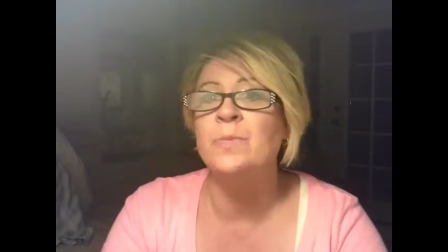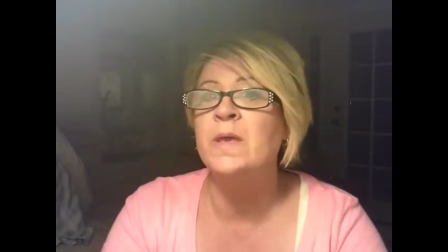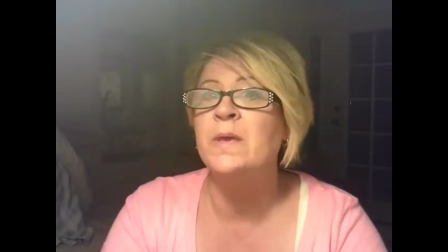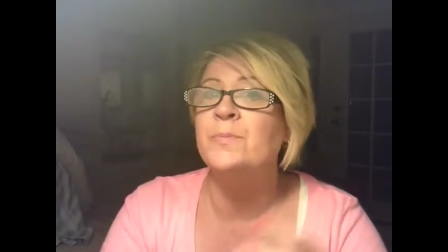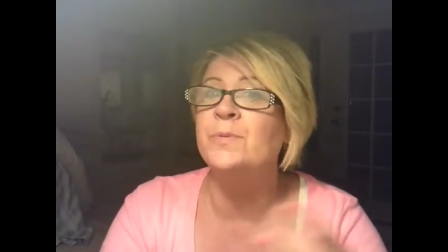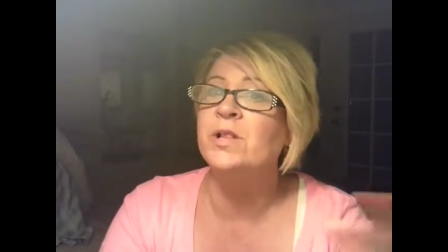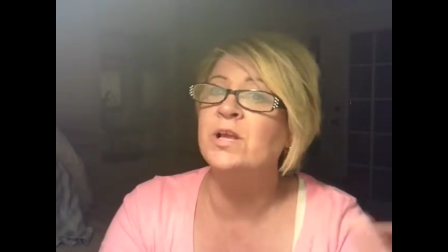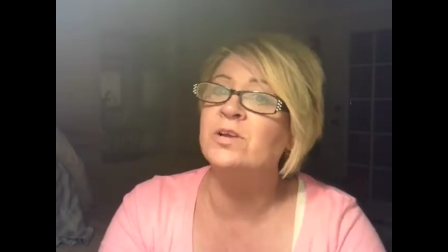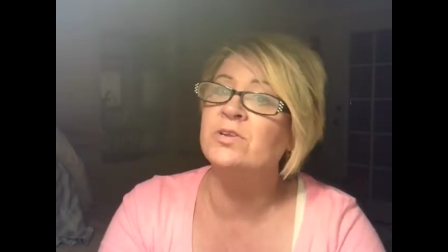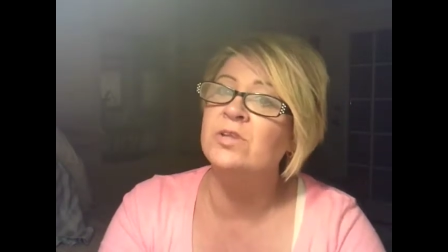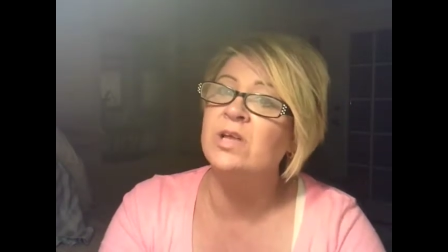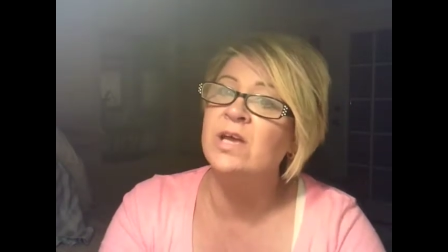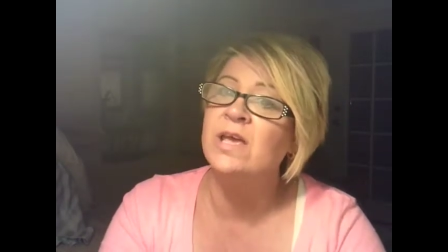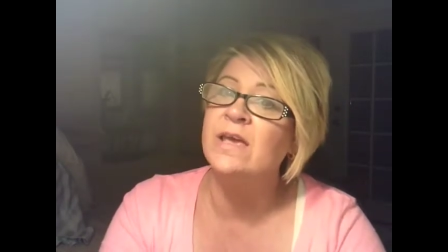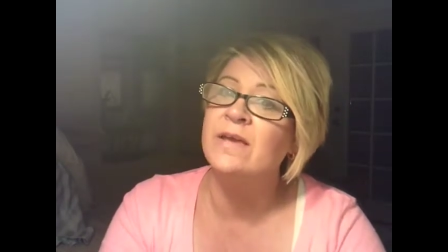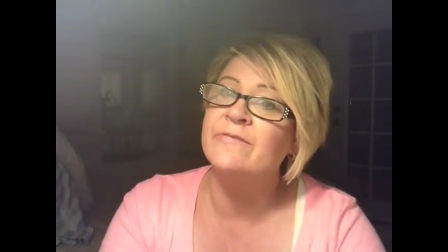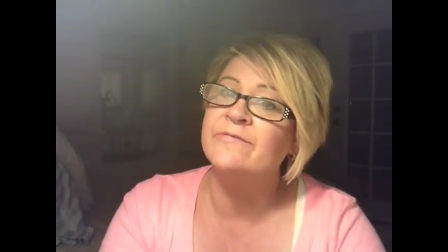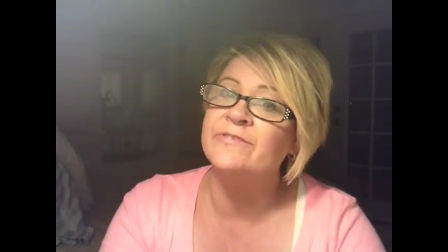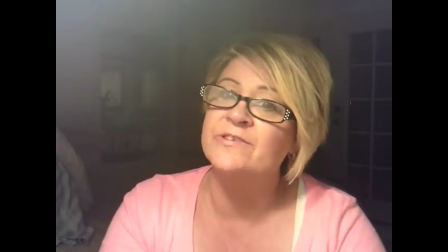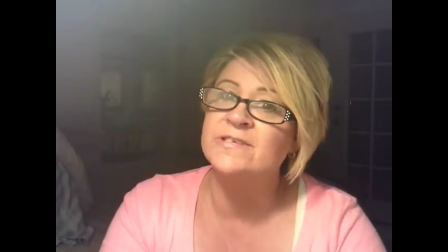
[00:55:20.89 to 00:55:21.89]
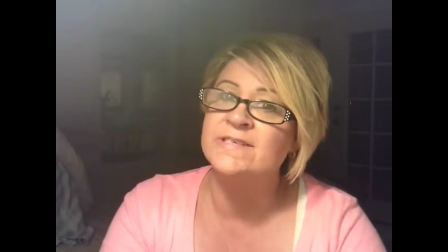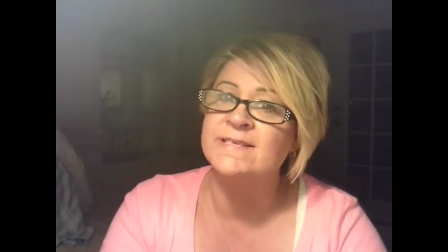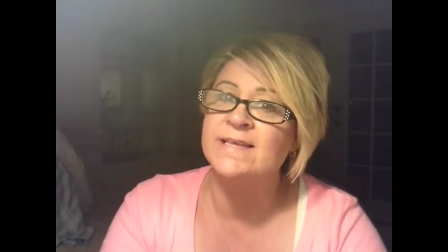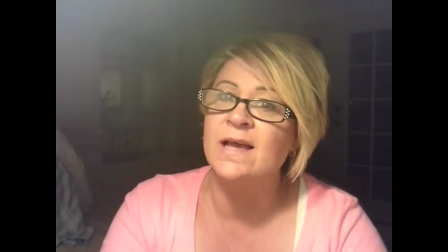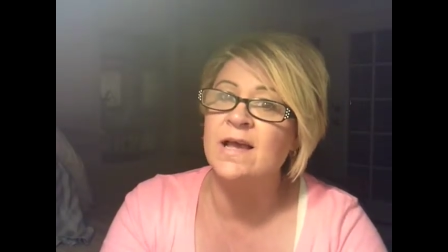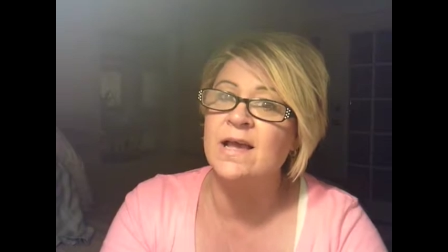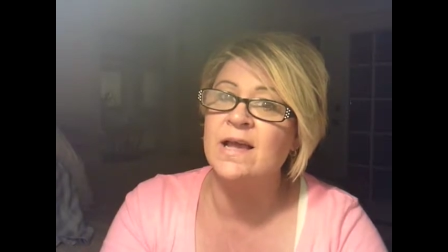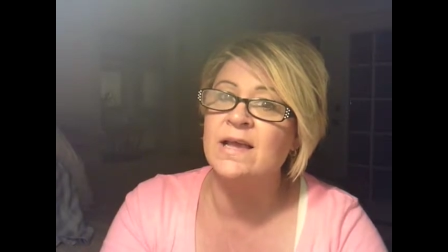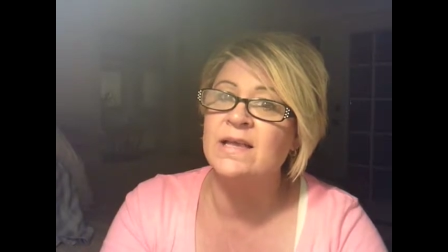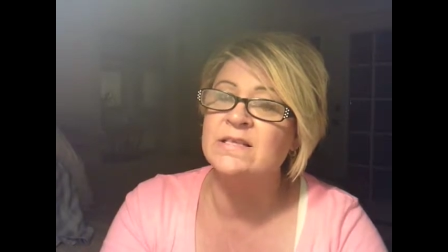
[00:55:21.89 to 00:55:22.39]
people are looking for
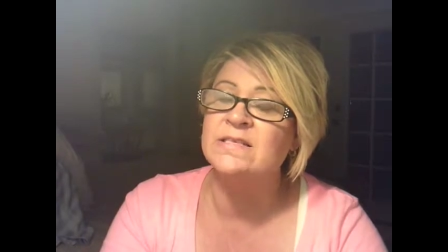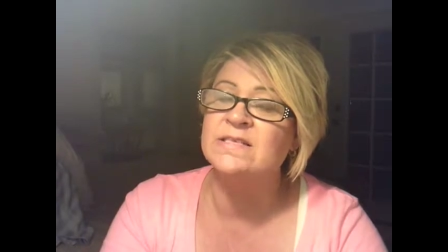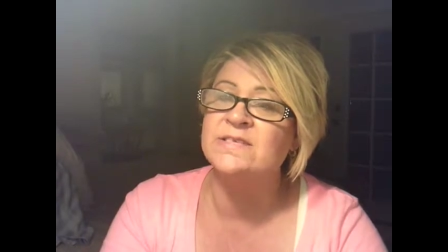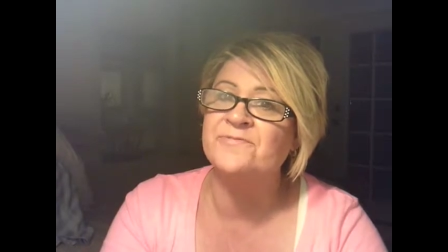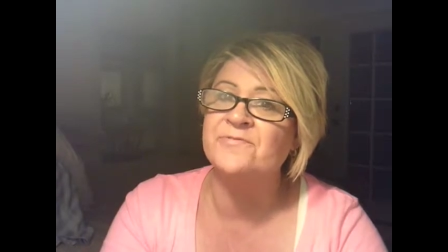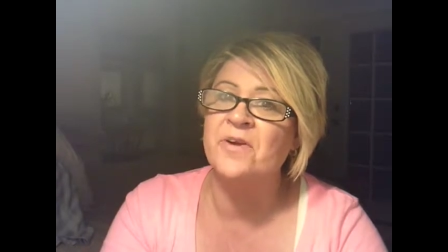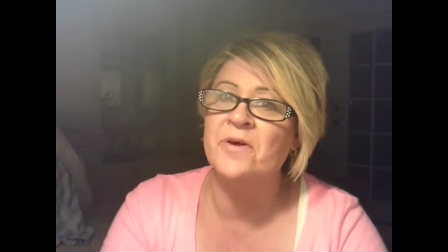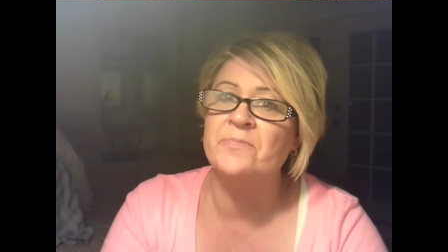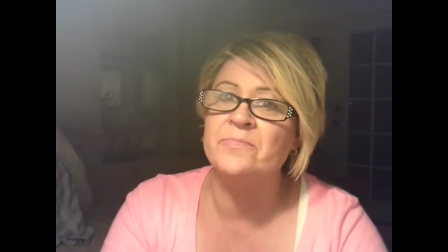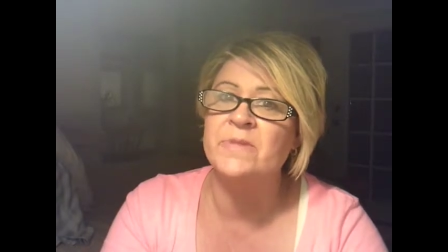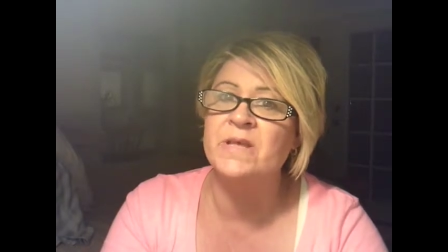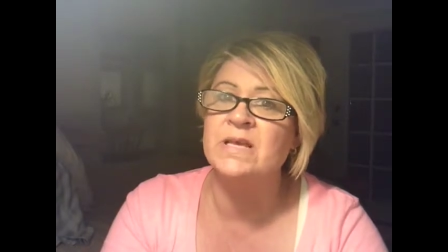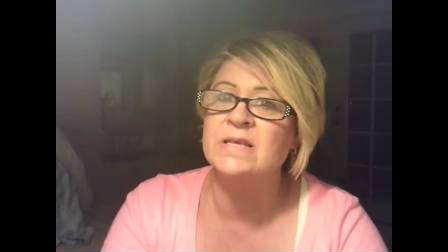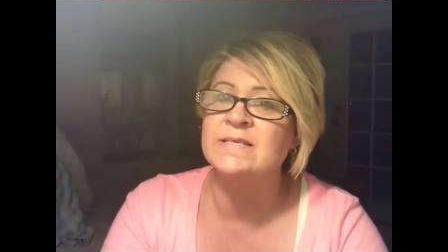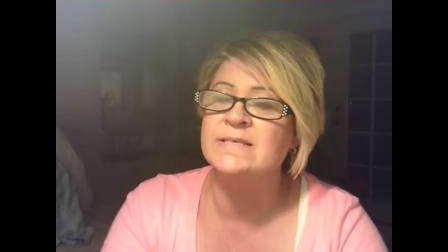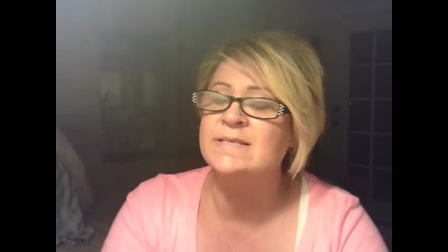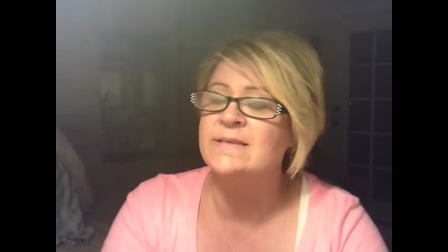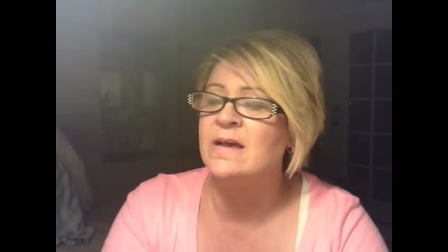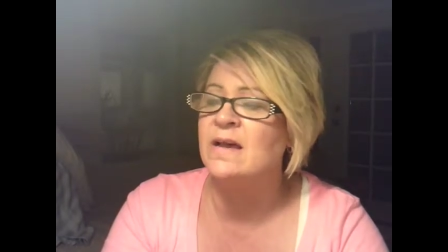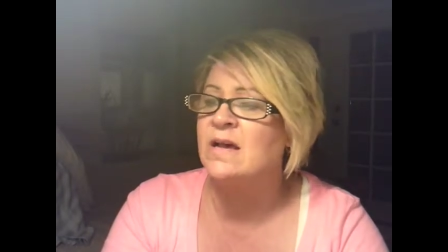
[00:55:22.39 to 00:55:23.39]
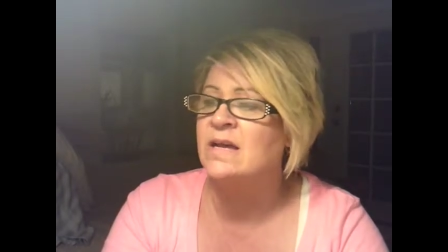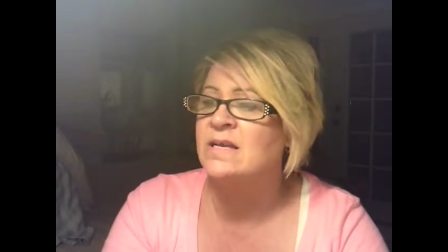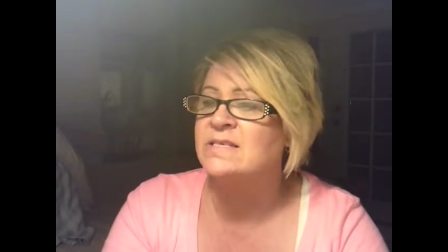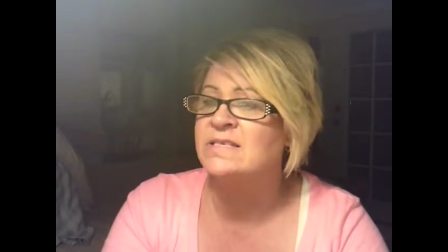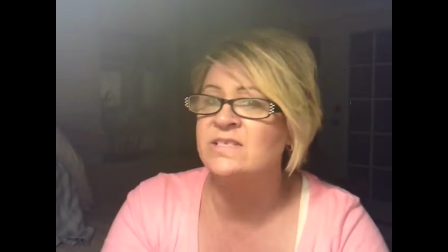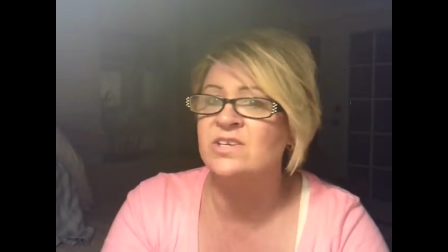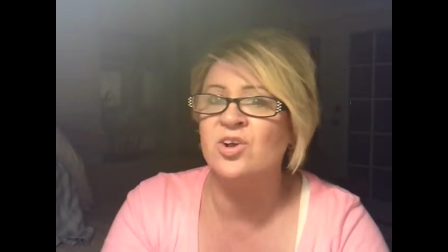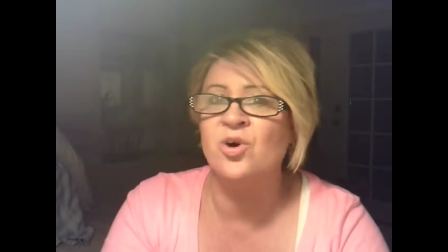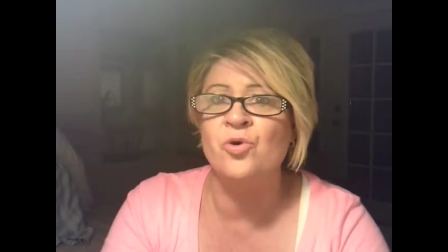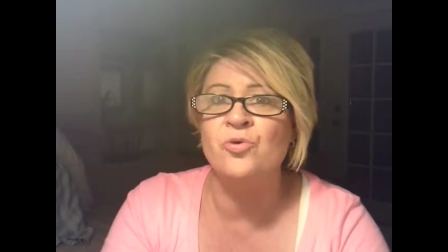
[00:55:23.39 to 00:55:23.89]
signs from this
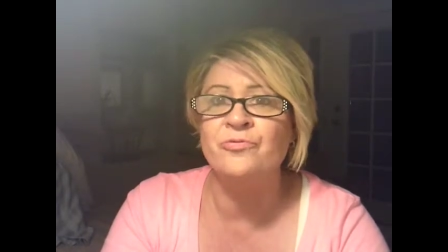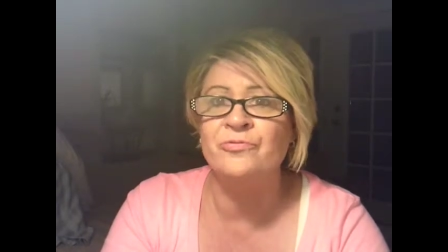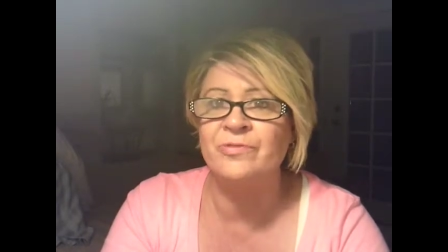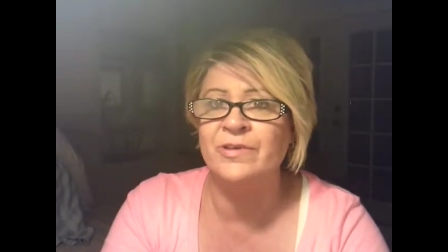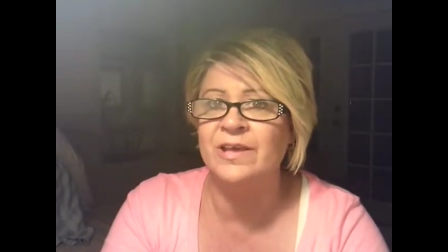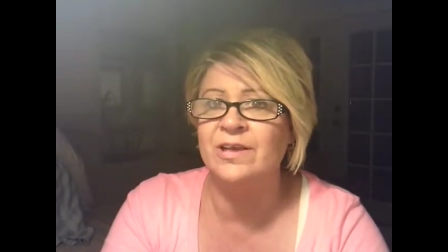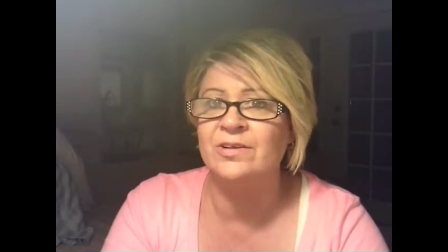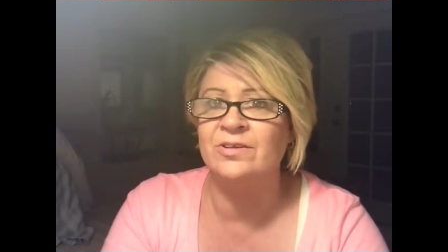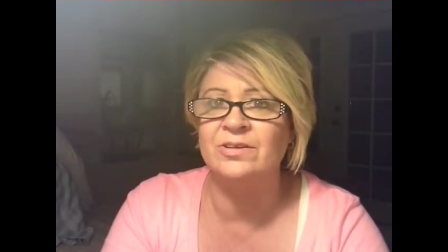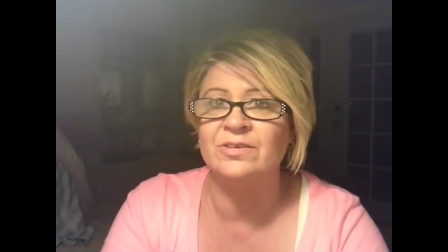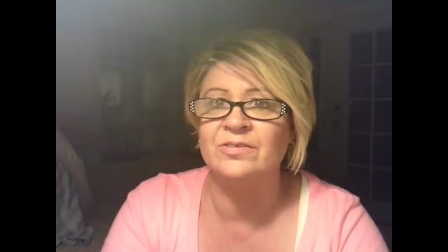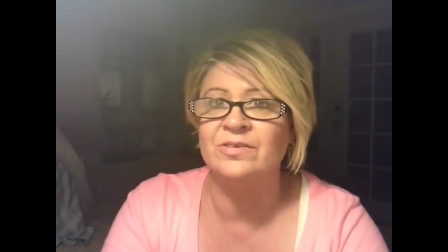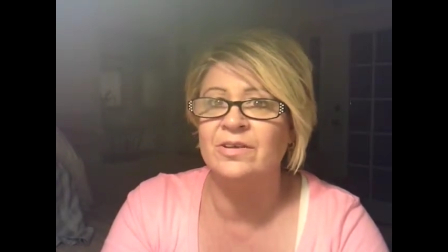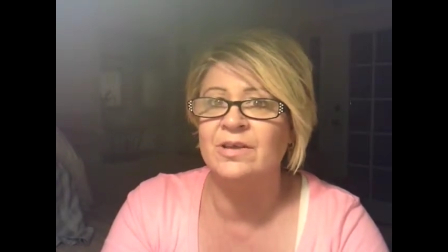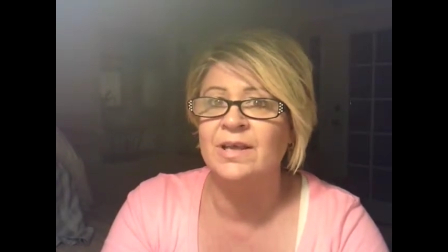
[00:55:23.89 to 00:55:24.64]
Scofield.